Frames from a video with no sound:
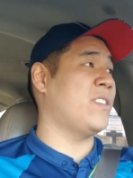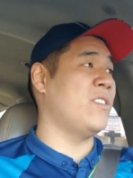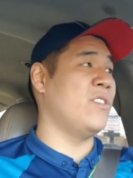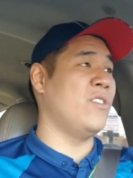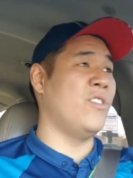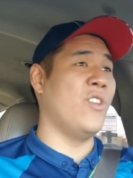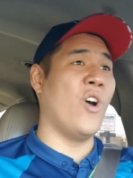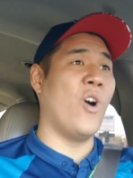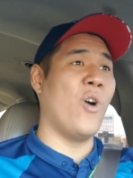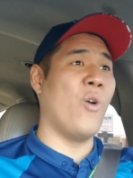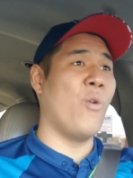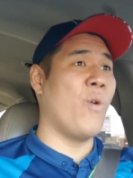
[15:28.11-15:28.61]

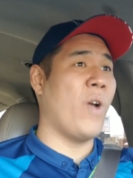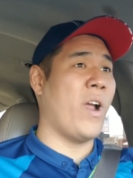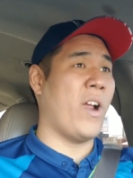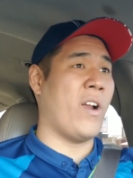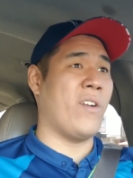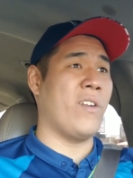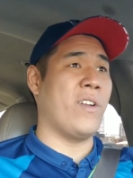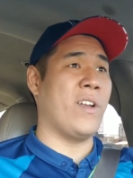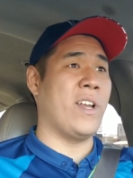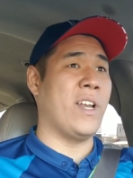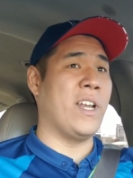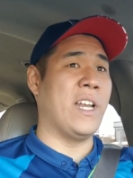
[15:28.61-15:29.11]

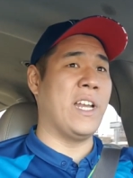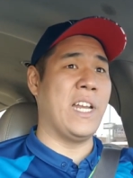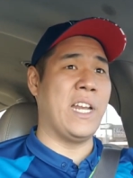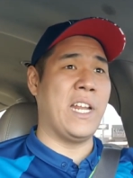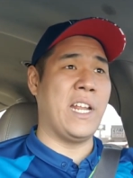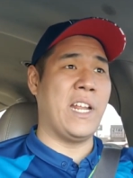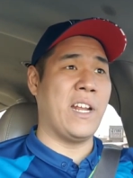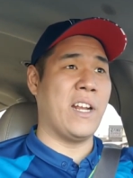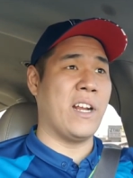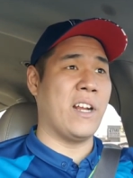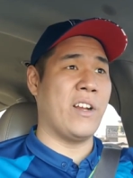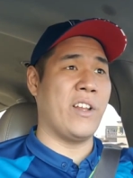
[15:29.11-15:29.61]
nowhere
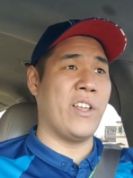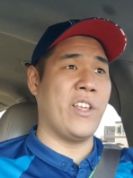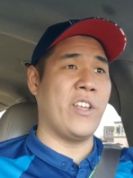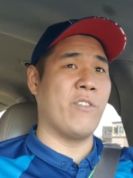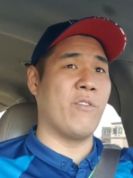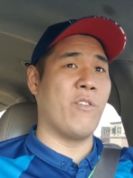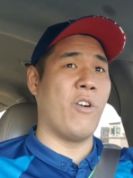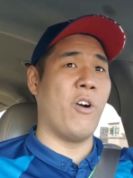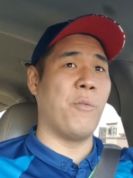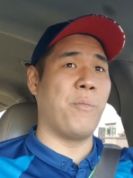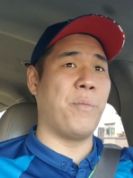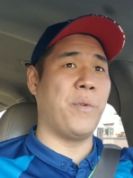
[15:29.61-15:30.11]
near
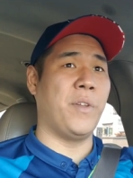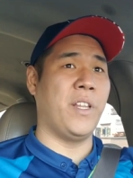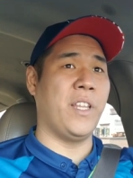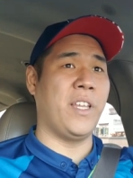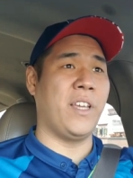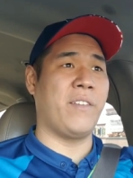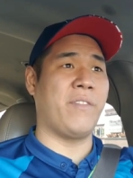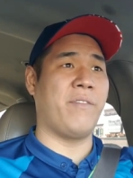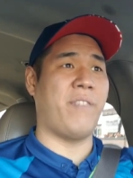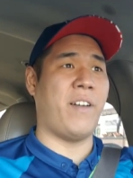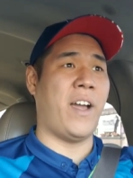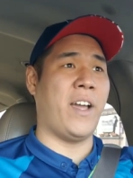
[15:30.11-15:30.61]
Europa
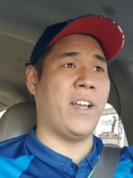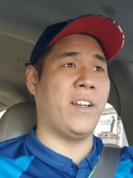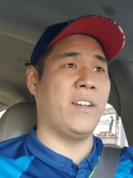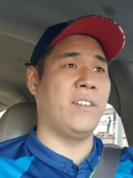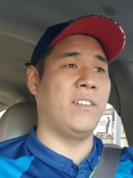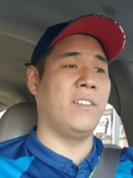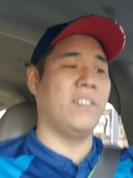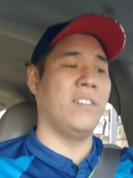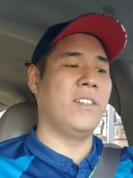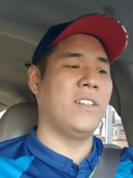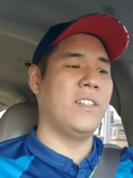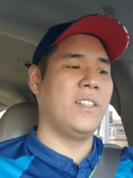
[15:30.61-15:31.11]
League
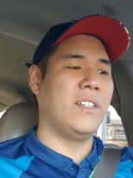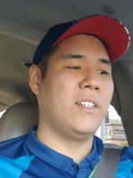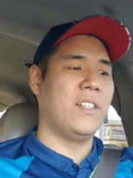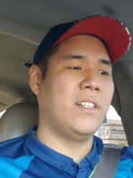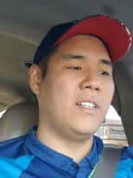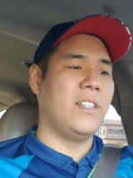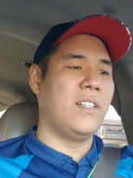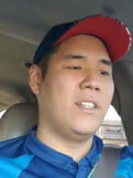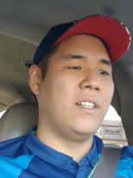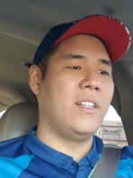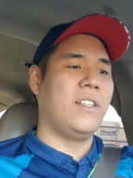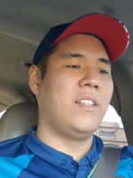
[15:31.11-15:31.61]
final.
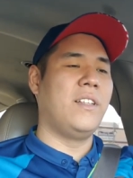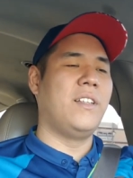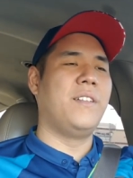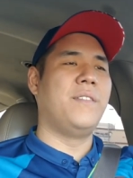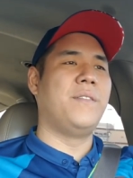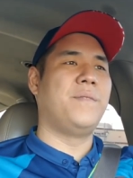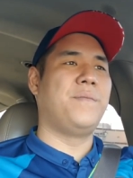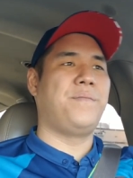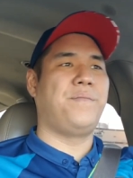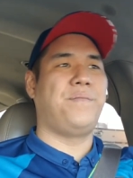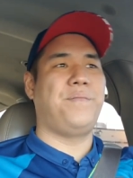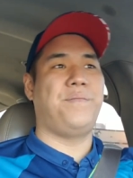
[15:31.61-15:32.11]

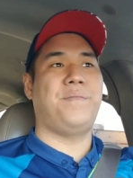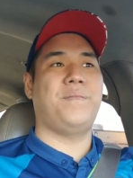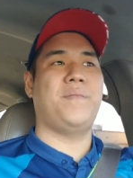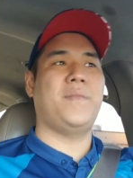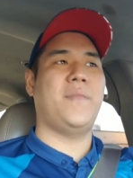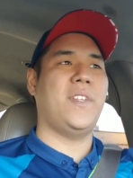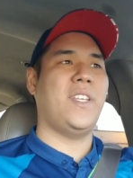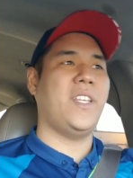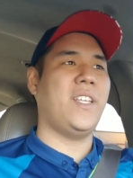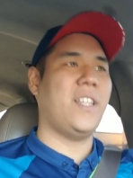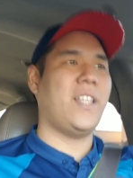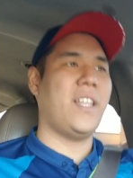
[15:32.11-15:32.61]

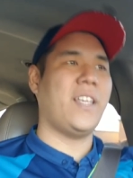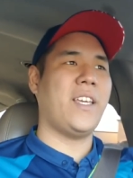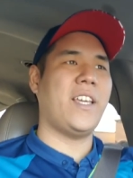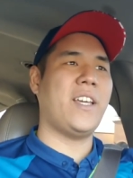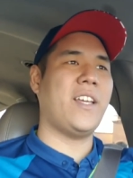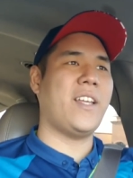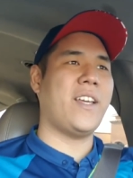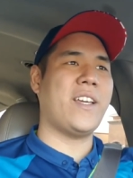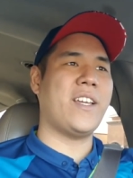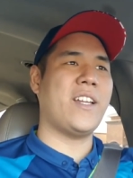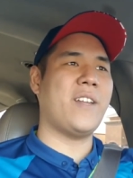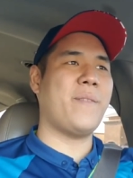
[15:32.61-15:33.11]
Yeah, like,
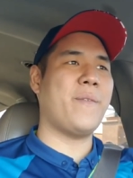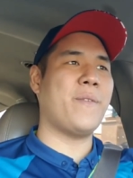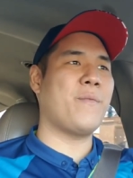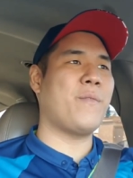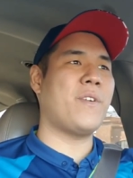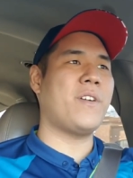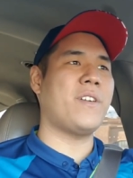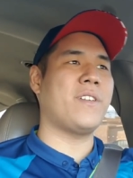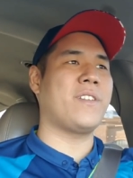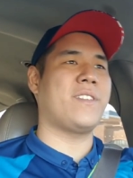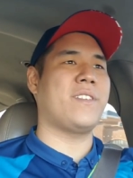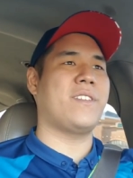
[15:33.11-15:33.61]
it could have been
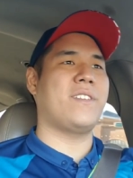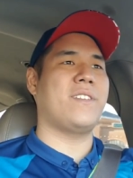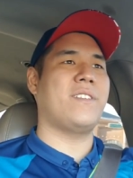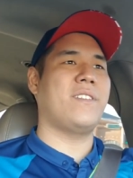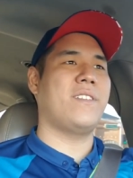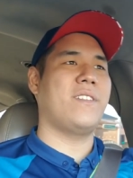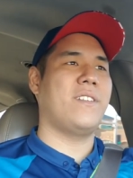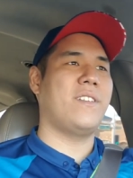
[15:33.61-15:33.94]
worse.